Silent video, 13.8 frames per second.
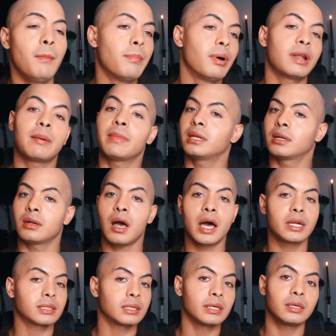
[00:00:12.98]
But I mean,
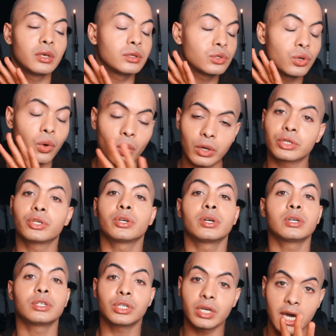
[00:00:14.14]
honestly, the
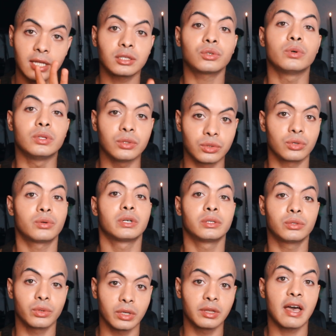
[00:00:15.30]
torture she had to endure
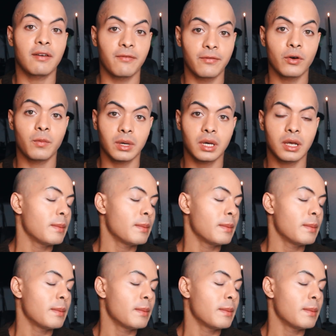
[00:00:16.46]
during that filming, huh?